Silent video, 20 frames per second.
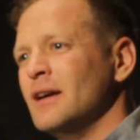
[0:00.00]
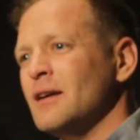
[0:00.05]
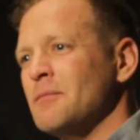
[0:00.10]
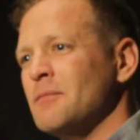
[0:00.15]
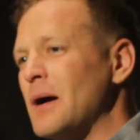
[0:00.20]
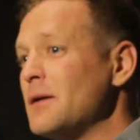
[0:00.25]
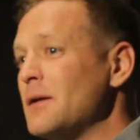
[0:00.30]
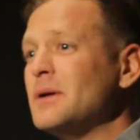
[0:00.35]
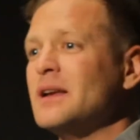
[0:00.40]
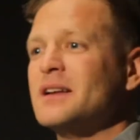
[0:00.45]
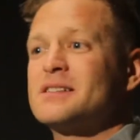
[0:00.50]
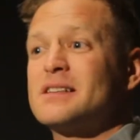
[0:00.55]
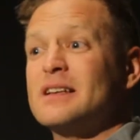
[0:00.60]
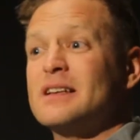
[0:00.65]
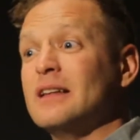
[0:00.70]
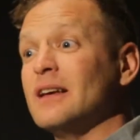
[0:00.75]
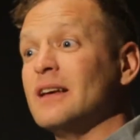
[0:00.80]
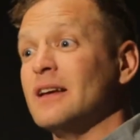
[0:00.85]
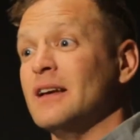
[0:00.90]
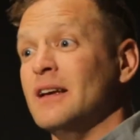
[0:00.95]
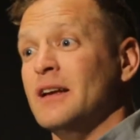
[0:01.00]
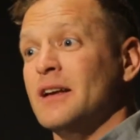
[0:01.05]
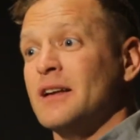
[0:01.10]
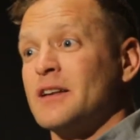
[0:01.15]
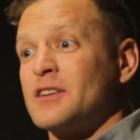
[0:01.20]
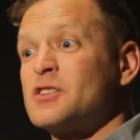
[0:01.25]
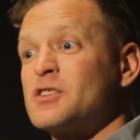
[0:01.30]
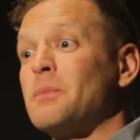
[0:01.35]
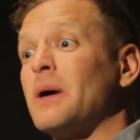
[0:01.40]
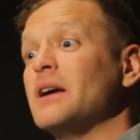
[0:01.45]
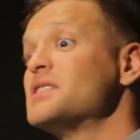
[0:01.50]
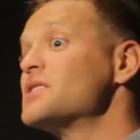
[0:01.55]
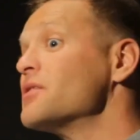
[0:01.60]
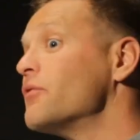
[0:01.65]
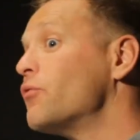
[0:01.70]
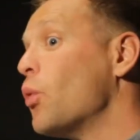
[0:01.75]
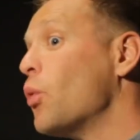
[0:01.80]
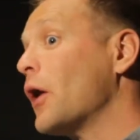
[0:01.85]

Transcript: Maybe it's in the space of